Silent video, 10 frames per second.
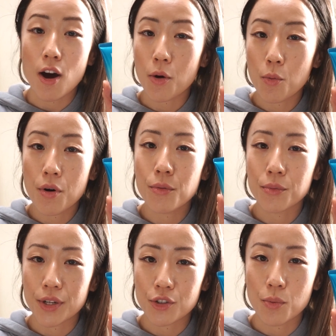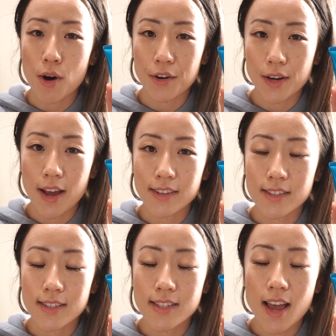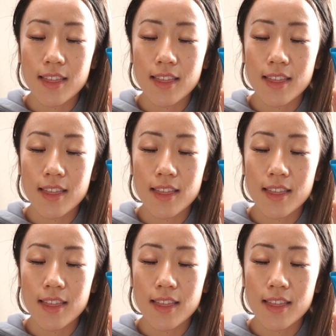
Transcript: Aqua Rich Watery Essence,